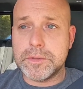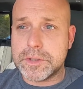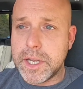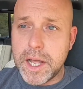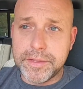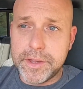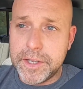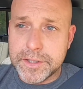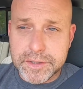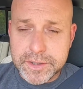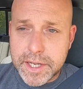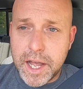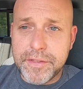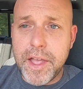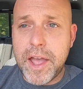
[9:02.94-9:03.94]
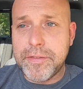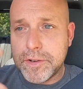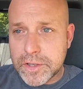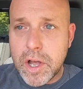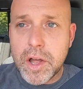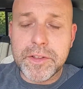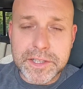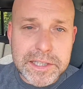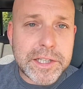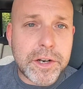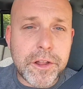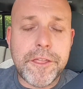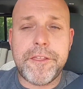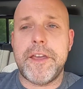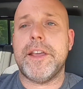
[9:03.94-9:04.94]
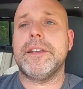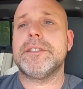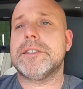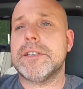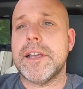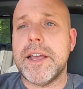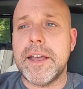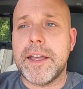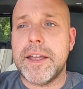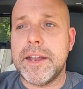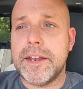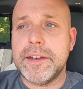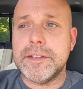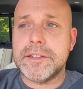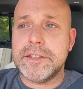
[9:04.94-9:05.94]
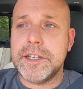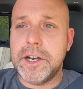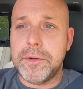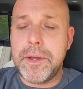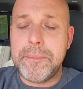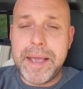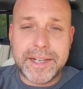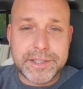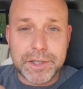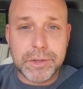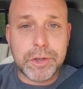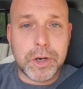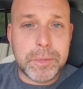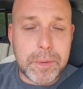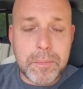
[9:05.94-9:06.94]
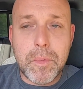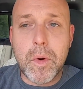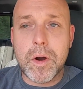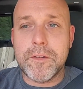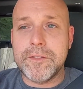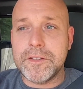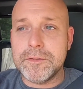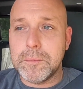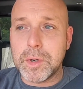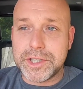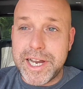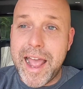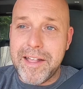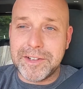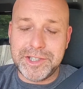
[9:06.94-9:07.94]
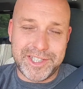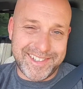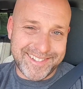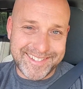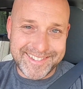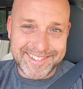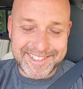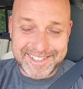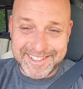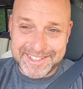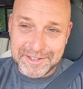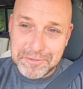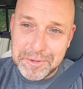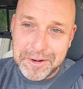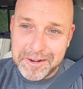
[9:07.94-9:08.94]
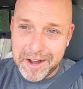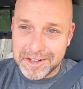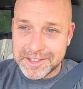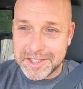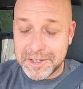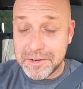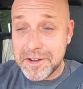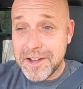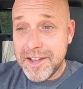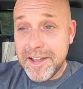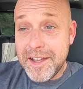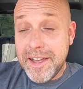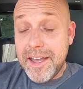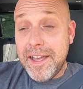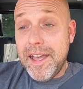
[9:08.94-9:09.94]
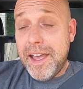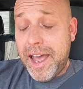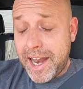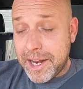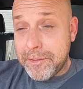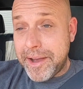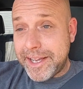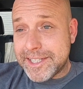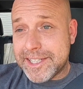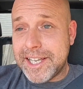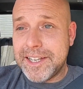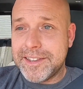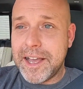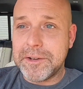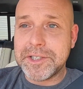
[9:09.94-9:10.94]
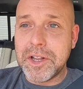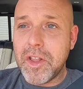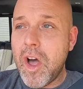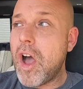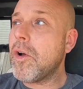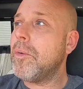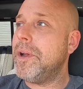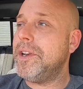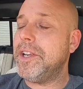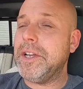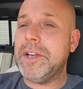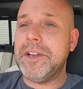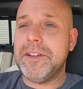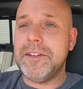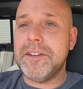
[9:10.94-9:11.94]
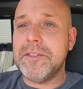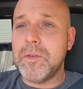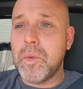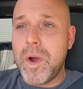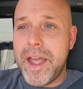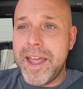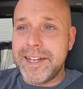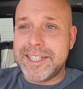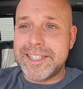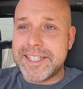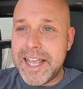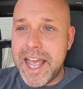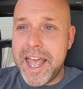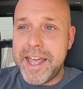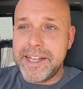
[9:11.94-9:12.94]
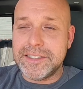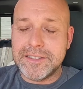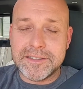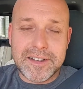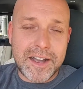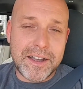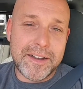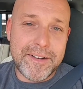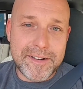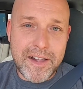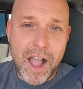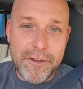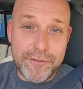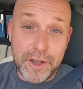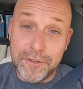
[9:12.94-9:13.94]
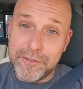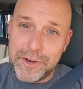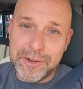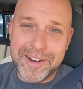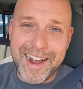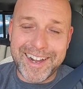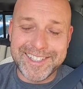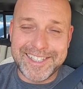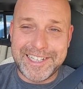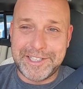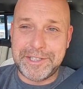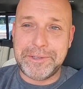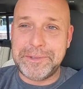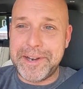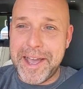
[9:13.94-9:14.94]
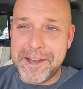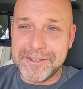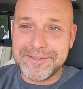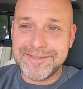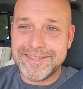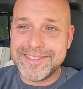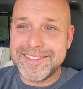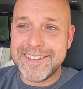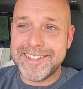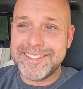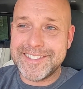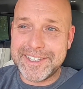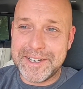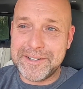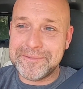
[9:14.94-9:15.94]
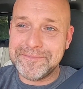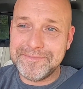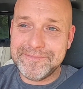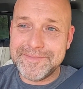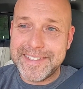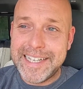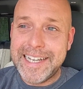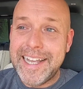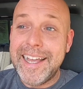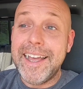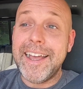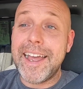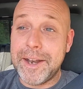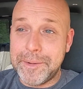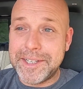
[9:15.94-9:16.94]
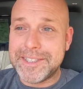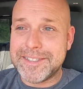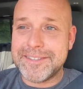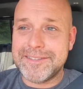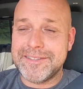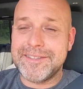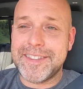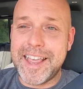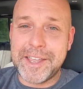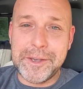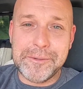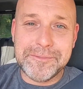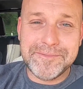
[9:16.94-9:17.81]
it's got this, it's got that. There's all these little things, and, you know, it makes it a little bit more challenging to work on. So anyways, that was a long-winded way to say I feel for you guys that tune now. So anyways, thank you.